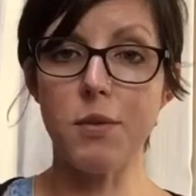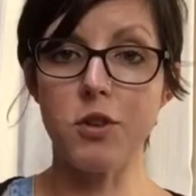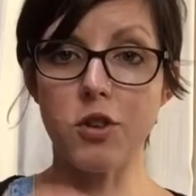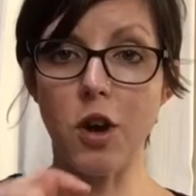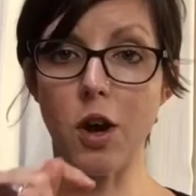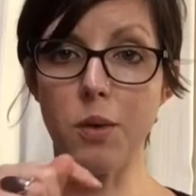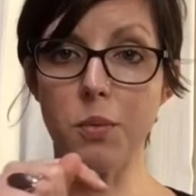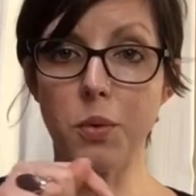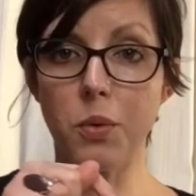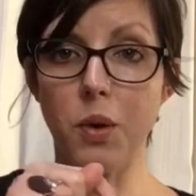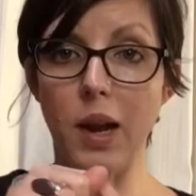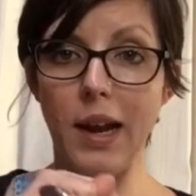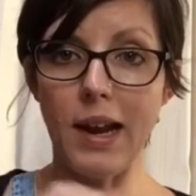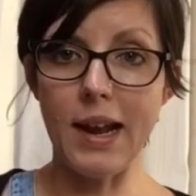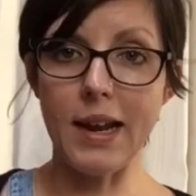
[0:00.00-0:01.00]
which I will
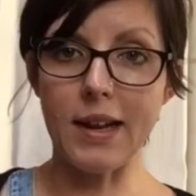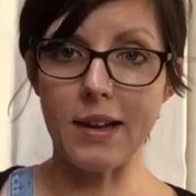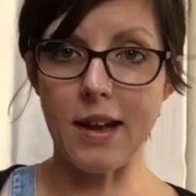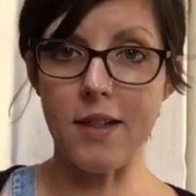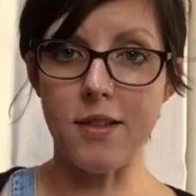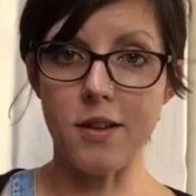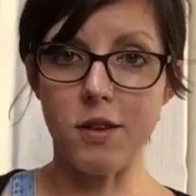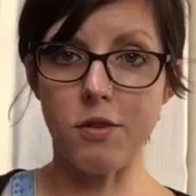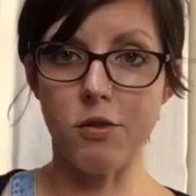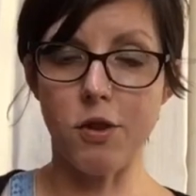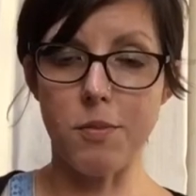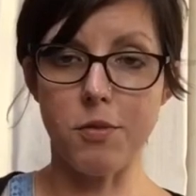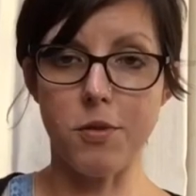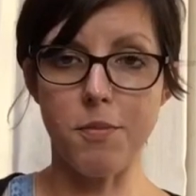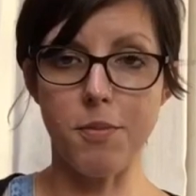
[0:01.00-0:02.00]
link in the
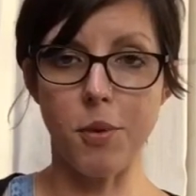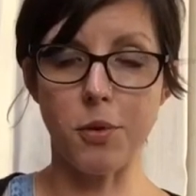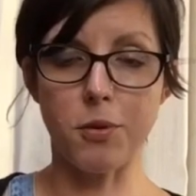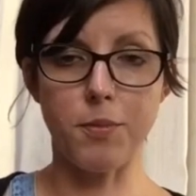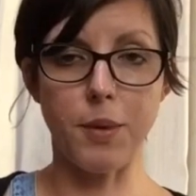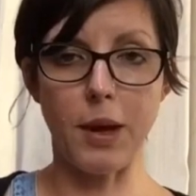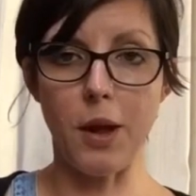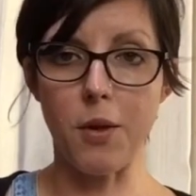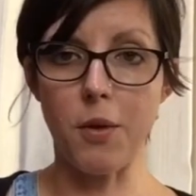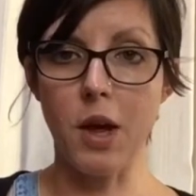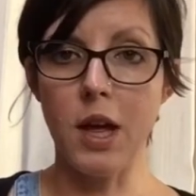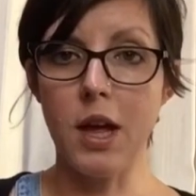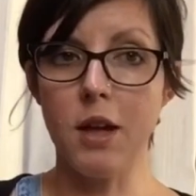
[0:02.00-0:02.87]
description box below,